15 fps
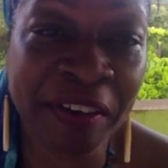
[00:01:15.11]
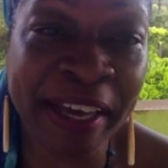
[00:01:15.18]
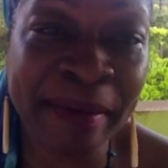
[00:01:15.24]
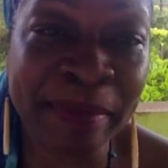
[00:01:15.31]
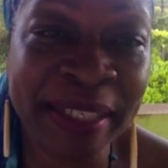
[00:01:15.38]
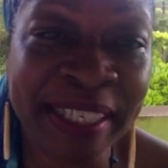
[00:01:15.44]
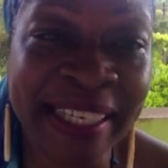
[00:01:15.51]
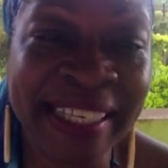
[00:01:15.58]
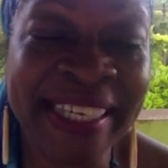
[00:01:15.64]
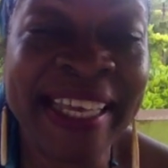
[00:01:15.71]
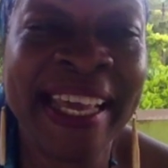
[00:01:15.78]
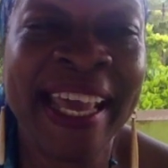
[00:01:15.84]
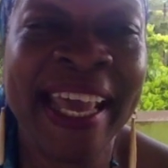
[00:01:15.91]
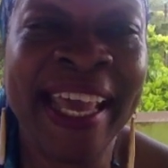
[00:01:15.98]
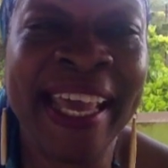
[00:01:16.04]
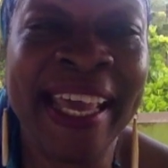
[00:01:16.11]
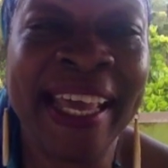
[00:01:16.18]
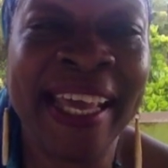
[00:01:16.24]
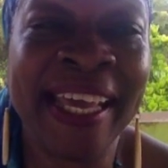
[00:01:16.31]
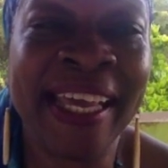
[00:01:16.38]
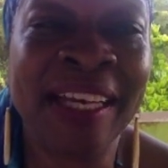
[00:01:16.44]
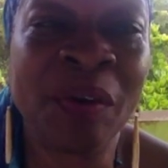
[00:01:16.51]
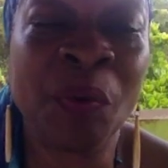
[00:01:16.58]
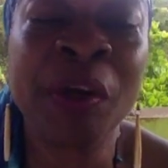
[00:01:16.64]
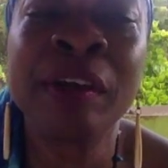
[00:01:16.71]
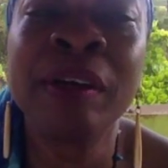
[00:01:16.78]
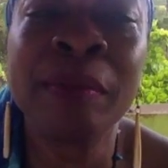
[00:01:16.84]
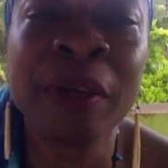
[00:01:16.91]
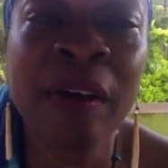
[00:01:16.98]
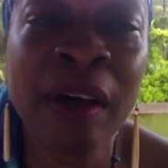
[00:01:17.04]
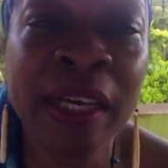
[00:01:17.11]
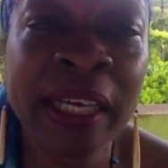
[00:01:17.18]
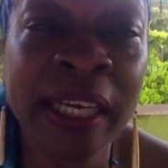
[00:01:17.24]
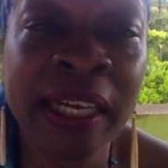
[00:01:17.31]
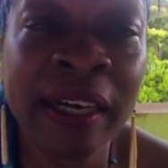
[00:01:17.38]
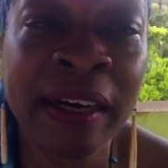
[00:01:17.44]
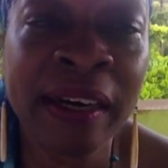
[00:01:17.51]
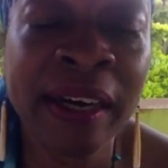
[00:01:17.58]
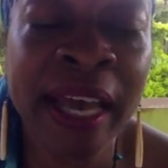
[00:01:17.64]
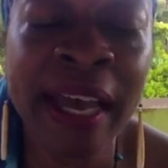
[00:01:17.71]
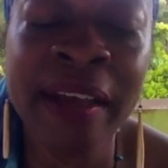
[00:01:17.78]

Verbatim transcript: family. And we're going to be on here